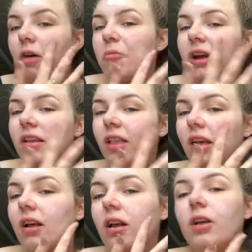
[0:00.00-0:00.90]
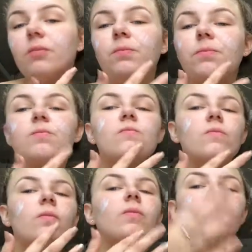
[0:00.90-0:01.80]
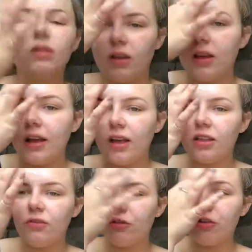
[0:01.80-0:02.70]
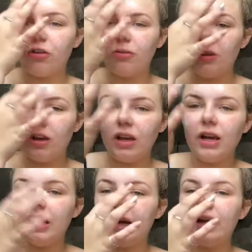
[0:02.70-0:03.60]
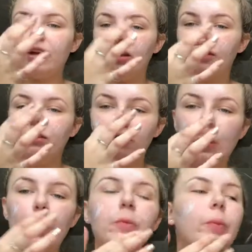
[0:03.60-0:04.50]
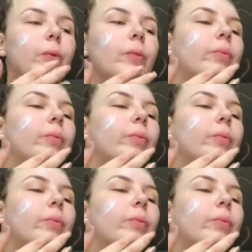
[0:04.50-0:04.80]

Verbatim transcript: Basically, in the room you get a soap.